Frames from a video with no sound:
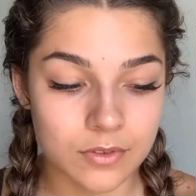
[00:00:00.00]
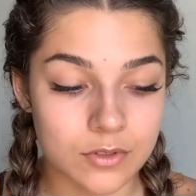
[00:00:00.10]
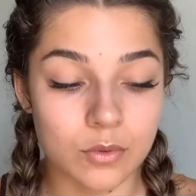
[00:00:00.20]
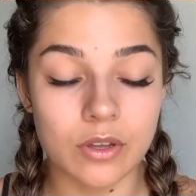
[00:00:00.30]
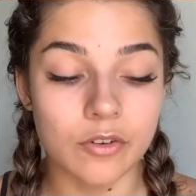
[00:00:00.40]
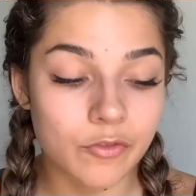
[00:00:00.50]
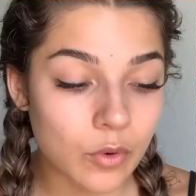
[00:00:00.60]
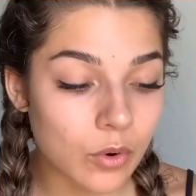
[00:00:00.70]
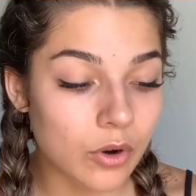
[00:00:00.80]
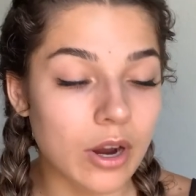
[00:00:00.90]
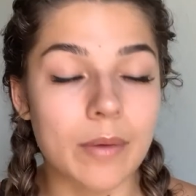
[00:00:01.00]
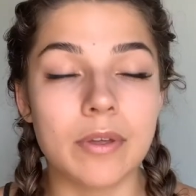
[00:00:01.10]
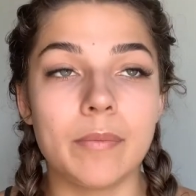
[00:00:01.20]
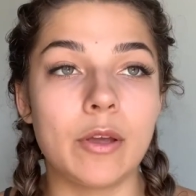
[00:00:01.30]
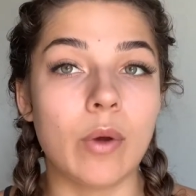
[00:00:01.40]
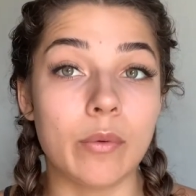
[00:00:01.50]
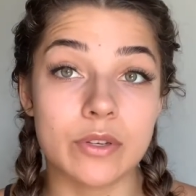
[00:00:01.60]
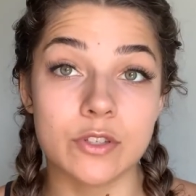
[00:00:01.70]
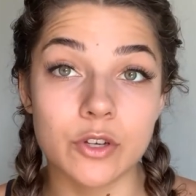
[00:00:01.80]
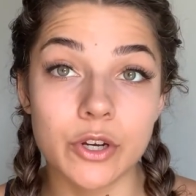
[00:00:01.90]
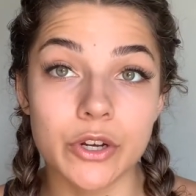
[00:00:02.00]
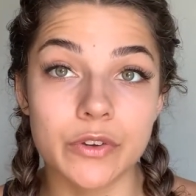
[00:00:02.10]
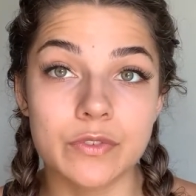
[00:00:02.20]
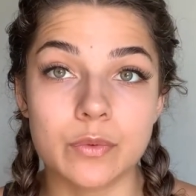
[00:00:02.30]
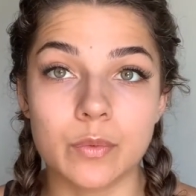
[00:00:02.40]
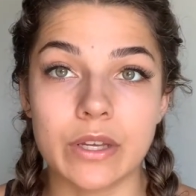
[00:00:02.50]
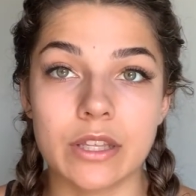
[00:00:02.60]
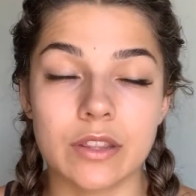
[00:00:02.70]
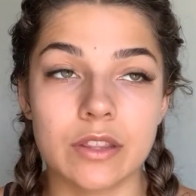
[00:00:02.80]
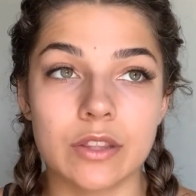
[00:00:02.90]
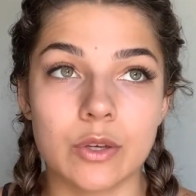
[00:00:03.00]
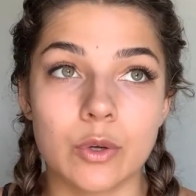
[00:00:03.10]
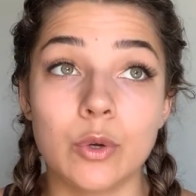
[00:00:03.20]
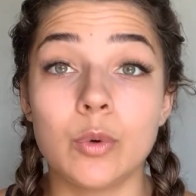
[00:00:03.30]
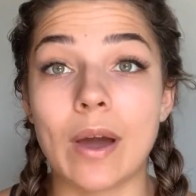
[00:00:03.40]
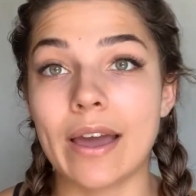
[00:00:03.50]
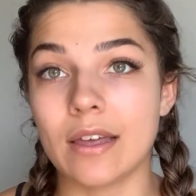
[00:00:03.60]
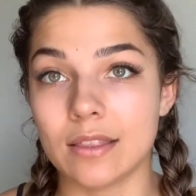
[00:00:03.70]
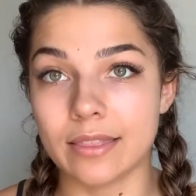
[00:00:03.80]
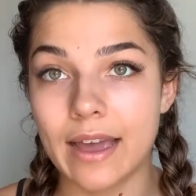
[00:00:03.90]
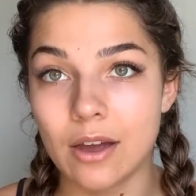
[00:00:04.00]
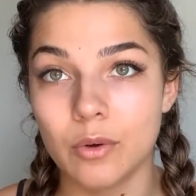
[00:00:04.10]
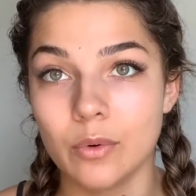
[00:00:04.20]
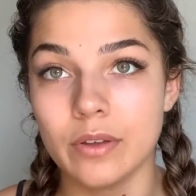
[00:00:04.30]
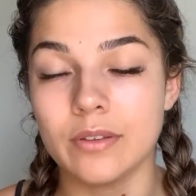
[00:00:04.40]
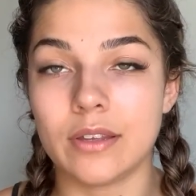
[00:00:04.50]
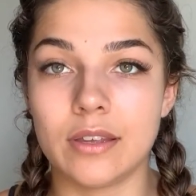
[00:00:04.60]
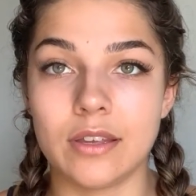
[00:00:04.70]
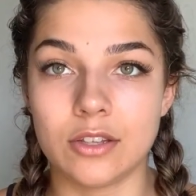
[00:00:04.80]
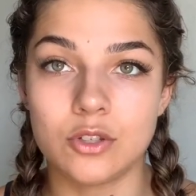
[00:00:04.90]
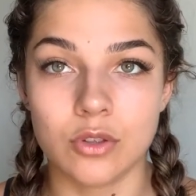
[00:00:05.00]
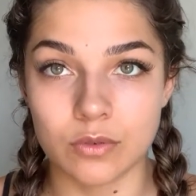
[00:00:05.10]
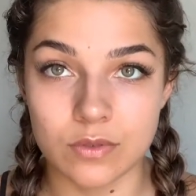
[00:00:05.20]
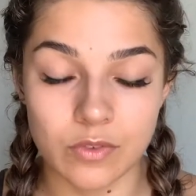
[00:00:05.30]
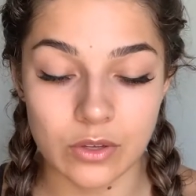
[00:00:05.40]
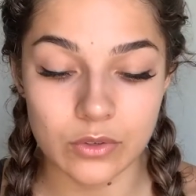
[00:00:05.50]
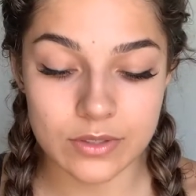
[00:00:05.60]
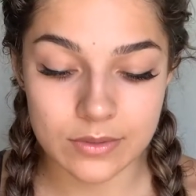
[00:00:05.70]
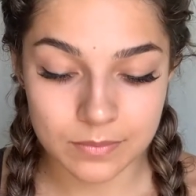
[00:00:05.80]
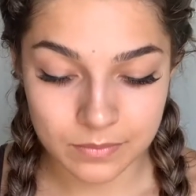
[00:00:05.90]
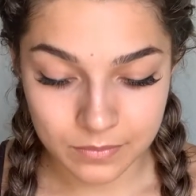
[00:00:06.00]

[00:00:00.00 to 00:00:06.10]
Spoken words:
So therefore, I'm gonna be quite reserved with who I allow into those fields.